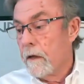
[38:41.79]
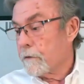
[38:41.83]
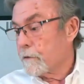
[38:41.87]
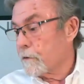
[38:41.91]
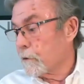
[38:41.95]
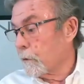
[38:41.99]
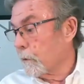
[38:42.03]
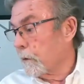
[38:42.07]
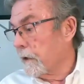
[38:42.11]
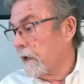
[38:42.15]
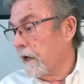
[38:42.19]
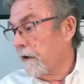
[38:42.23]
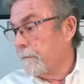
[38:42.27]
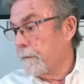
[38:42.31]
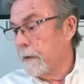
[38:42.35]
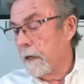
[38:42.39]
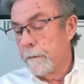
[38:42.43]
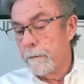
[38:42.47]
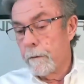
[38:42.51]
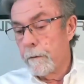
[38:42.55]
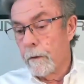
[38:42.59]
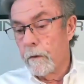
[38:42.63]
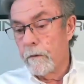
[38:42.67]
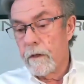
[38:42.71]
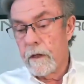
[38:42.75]
So we have
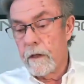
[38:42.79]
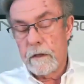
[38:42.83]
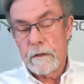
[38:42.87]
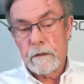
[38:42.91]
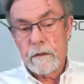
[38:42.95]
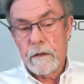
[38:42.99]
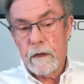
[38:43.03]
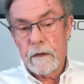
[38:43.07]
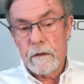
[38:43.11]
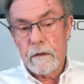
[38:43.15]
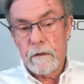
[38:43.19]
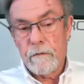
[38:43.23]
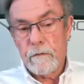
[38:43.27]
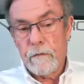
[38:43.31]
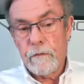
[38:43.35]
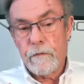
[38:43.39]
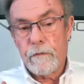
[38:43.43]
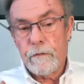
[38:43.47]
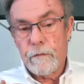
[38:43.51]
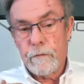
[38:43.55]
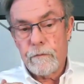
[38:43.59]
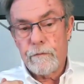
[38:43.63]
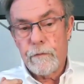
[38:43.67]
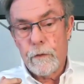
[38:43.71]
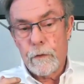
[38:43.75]
people that, that
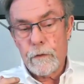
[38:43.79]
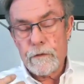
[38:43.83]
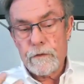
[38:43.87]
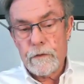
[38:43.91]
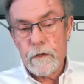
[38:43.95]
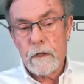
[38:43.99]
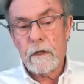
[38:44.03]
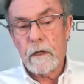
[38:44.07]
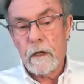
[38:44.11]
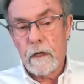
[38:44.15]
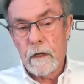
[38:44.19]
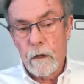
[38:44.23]
first thing